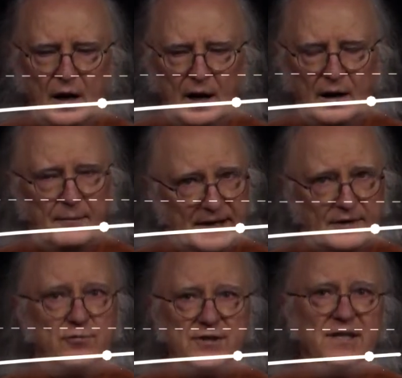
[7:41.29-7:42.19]
um,
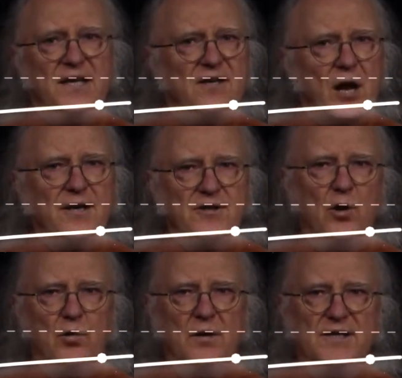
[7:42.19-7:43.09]
interesting and not
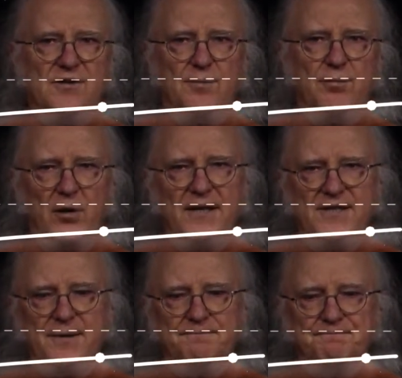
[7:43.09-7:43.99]
totally
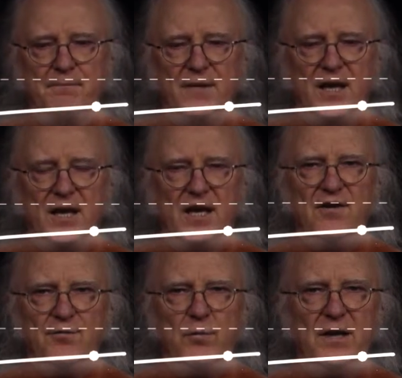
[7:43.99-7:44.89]
surprising.
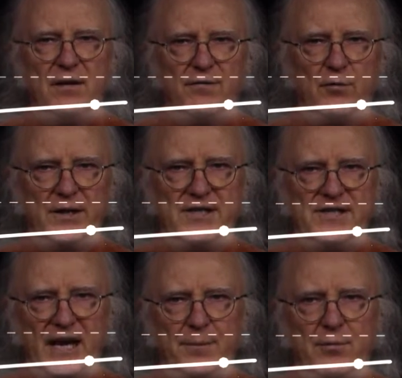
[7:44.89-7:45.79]
If we, for
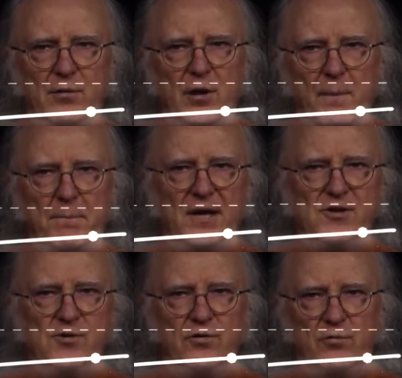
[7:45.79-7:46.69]
example,
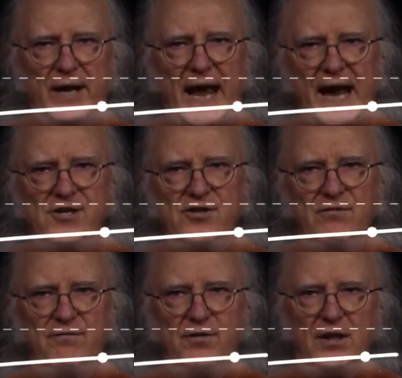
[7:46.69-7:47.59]
measure the
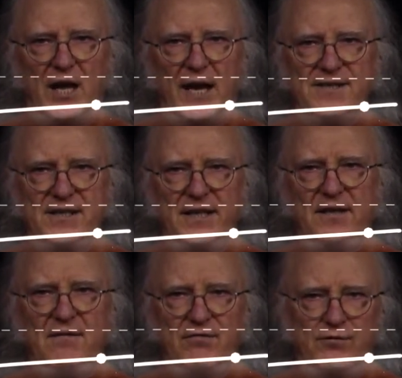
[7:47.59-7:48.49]
reaction
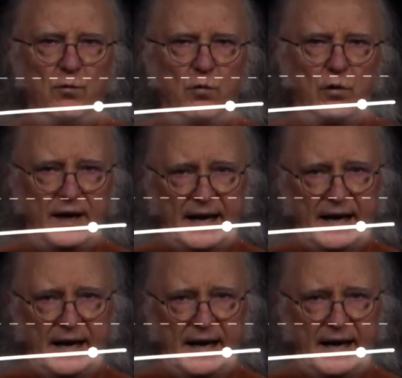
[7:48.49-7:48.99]
velocity for